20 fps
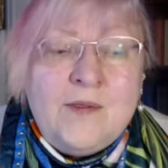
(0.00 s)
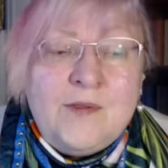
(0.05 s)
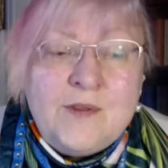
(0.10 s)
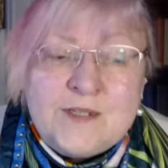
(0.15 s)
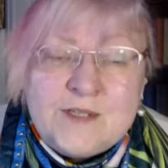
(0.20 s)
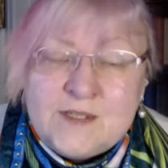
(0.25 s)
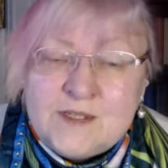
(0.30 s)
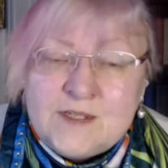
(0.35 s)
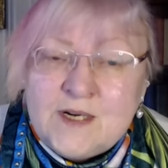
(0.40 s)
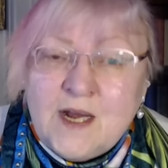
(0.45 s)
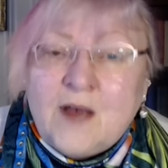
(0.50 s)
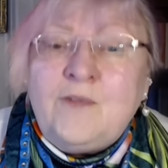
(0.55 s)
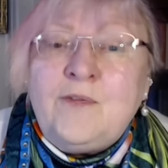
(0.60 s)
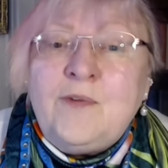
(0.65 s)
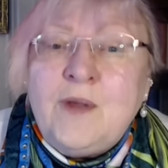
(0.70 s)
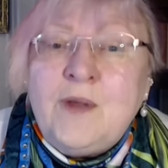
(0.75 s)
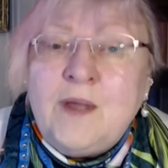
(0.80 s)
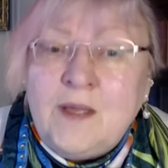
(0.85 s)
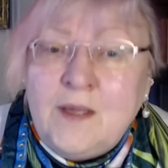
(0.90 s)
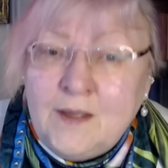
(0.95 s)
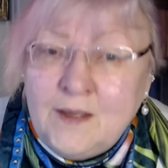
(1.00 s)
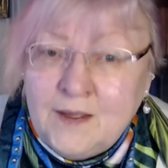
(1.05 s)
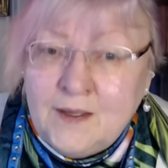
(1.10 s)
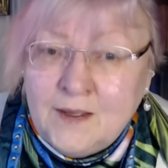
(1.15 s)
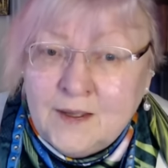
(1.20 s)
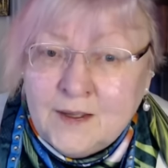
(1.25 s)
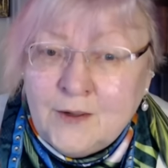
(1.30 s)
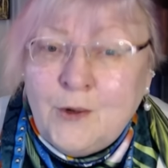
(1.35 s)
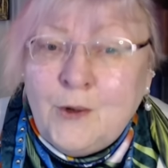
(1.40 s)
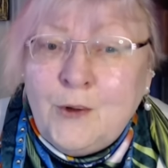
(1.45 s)
the stuff
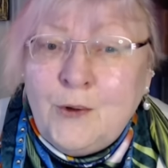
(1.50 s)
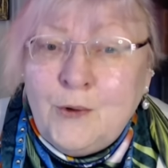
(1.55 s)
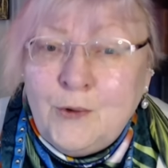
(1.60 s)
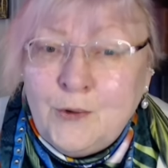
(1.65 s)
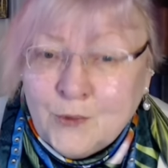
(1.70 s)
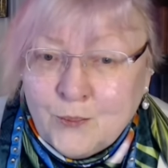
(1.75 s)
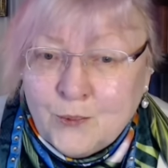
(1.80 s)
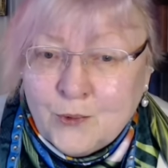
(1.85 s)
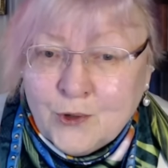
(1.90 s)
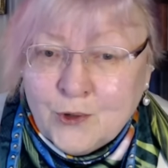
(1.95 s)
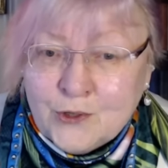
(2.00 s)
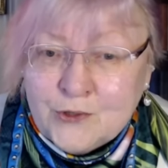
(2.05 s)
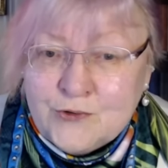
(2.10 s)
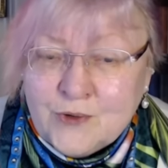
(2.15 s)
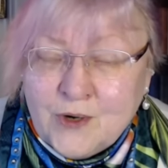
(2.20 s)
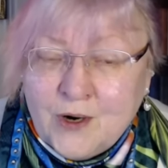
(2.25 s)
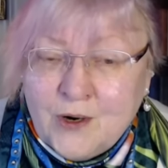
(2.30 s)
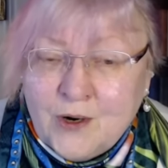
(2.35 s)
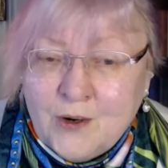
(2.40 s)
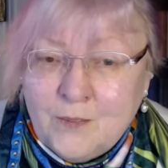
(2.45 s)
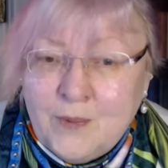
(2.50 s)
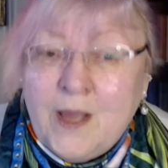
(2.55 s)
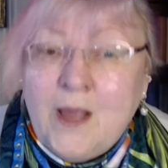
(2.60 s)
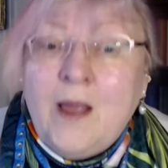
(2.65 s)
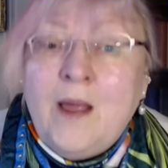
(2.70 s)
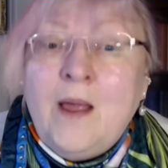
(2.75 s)
in your wardrobe,